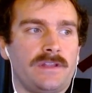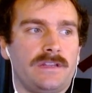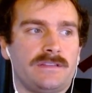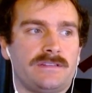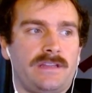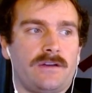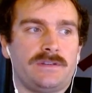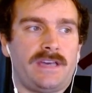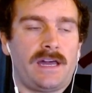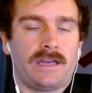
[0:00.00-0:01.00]
and it's now
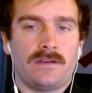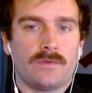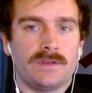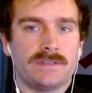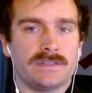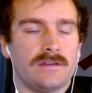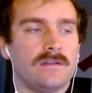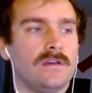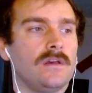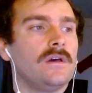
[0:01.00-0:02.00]
attacking
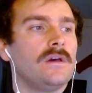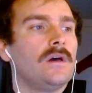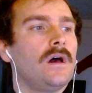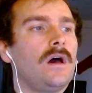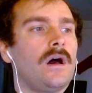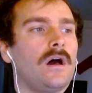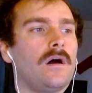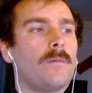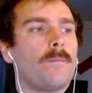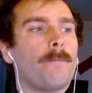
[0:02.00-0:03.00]
reason.
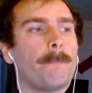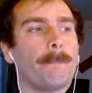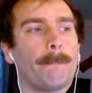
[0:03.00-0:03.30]
Um,